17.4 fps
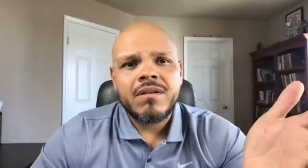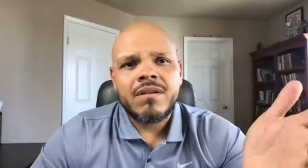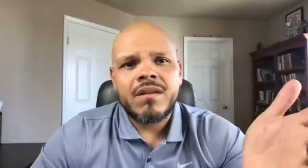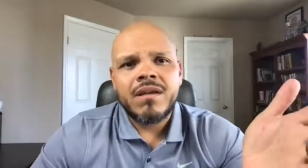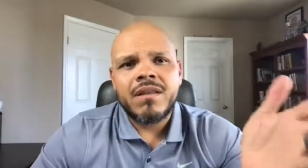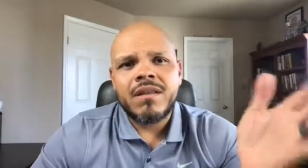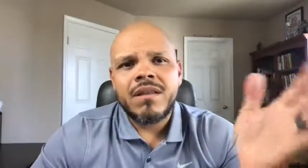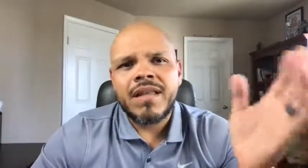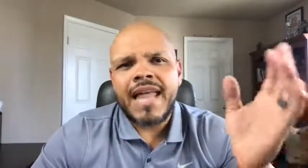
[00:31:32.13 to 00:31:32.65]

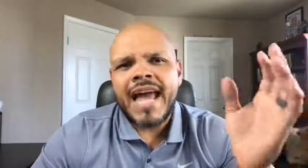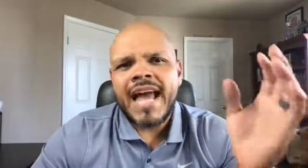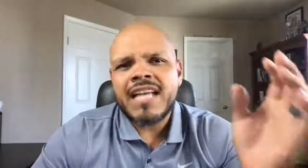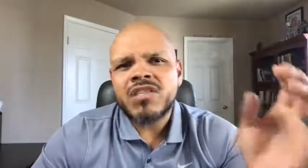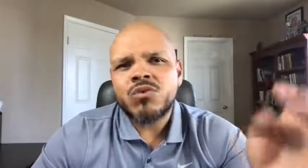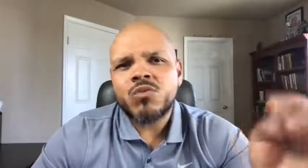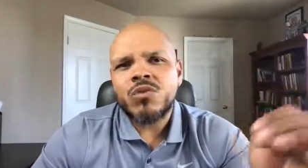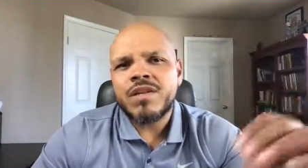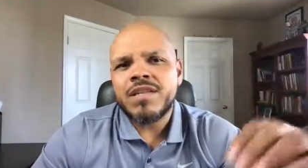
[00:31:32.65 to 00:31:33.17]
And the
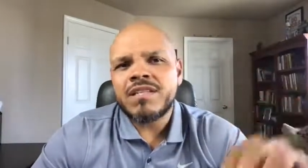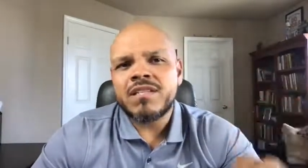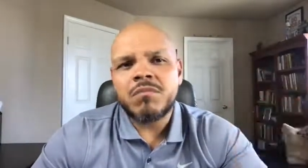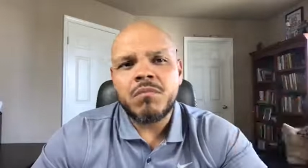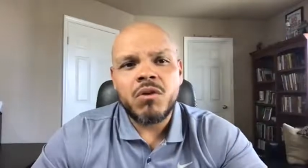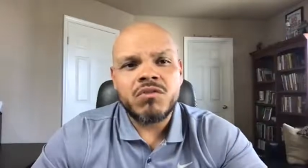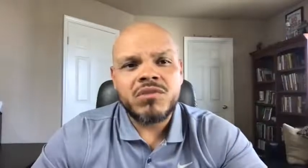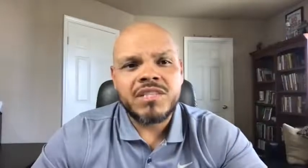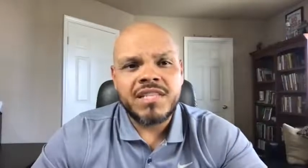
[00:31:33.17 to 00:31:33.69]
last one is the
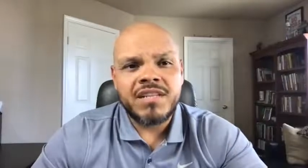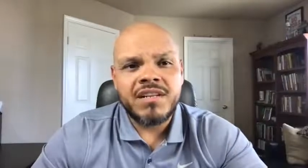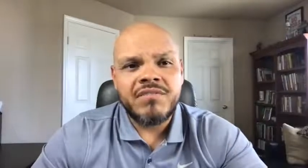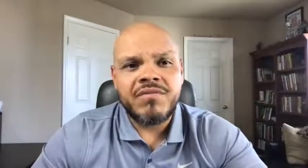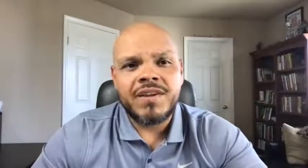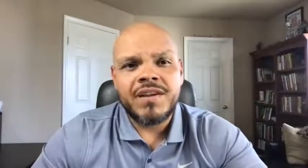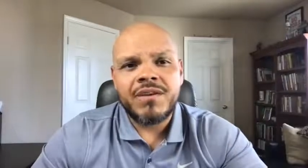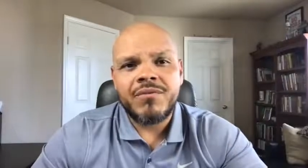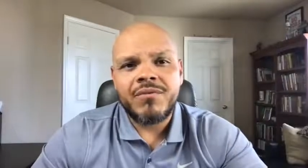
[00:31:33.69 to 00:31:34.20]
most
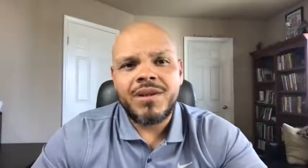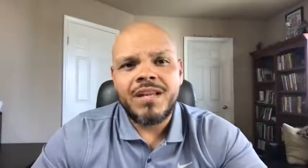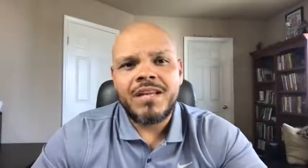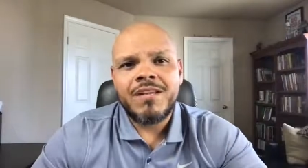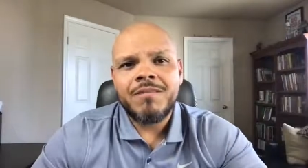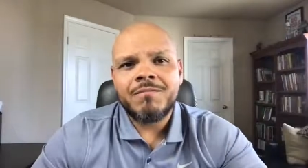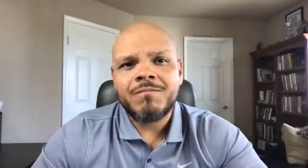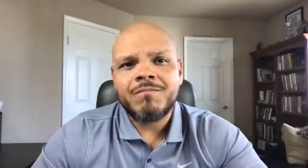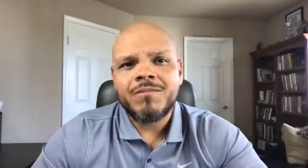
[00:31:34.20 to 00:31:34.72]
significant.
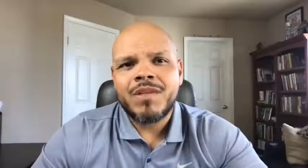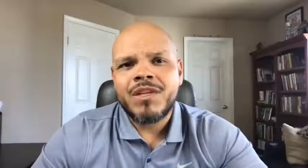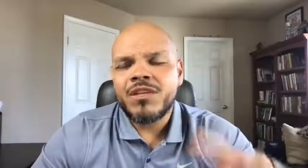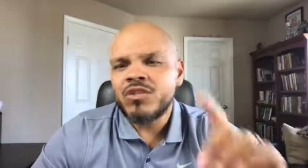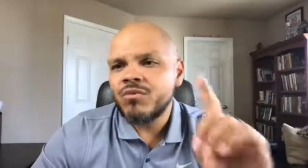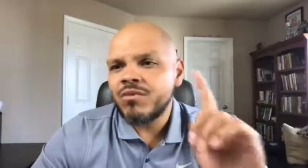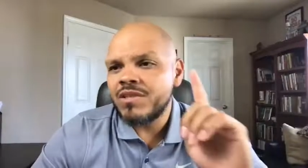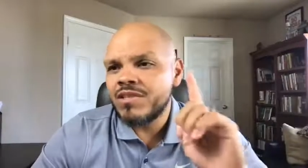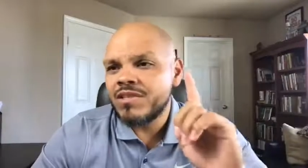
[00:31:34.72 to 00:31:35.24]
Ready?
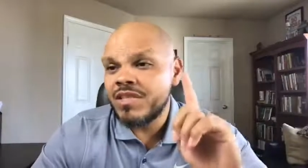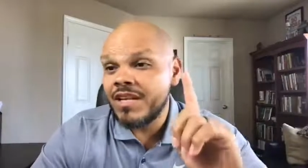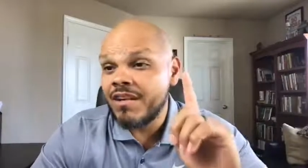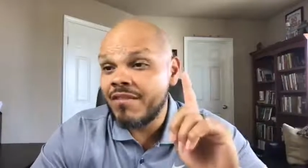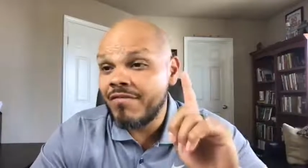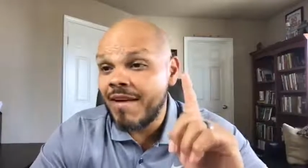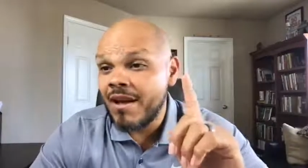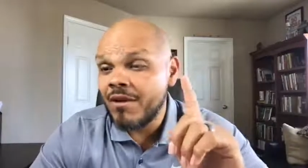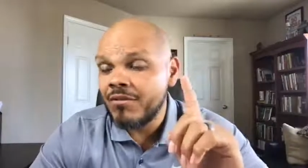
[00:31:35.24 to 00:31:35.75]
Here's what the study
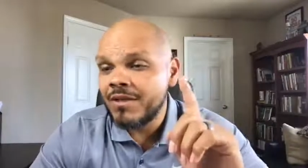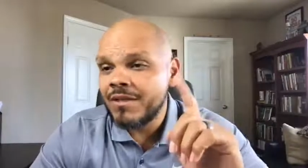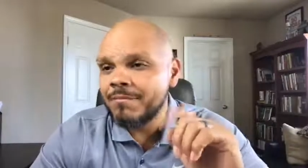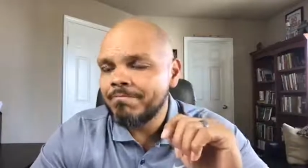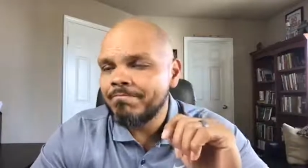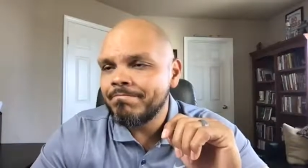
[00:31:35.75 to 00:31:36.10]
found